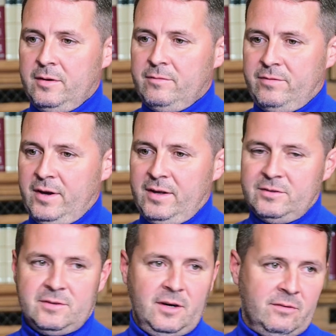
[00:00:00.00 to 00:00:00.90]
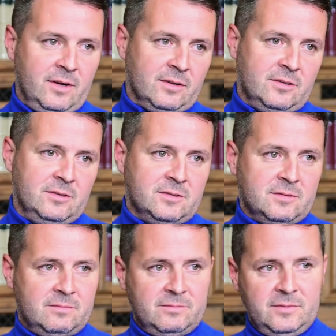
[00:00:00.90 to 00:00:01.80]
Fans, directors,
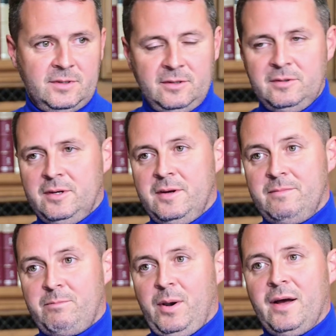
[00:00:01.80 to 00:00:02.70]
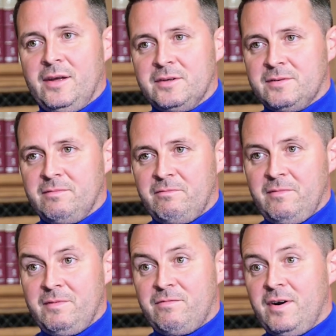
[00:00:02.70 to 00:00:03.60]
you know, players,
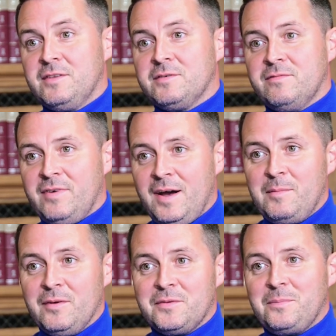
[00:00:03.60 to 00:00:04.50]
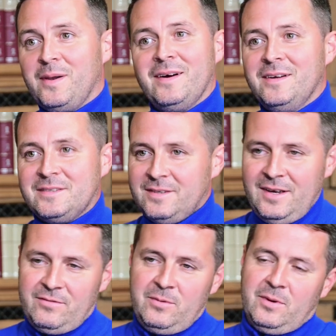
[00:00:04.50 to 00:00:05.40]
friends and family of the players.
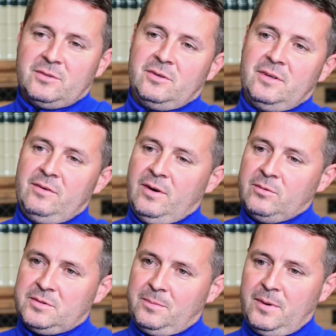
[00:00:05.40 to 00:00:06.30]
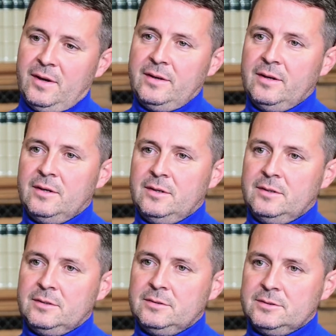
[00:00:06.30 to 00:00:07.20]
Everyone's got their role to play.
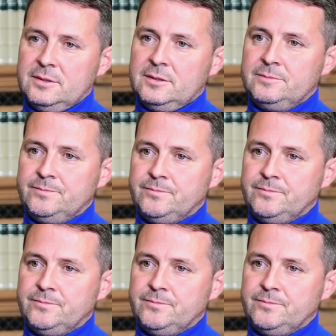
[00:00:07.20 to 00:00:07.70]
So,